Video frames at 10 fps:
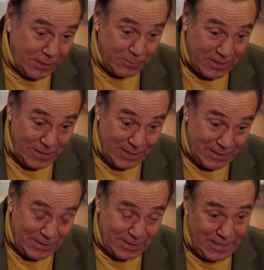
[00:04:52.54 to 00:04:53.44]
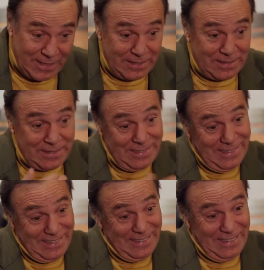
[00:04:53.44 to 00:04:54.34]
comes in and she says,
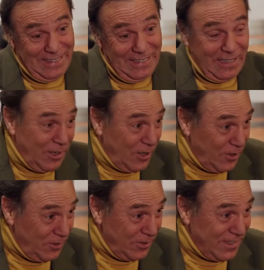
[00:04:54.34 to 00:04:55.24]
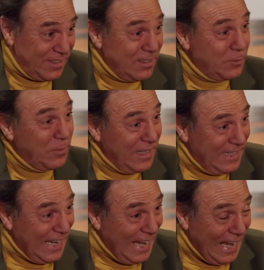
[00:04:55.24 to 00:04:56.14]
"You know, this is my
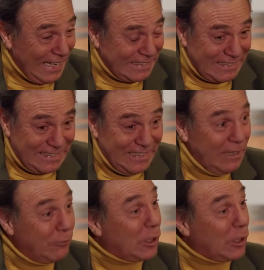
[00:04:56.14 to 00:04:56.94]
cat. He never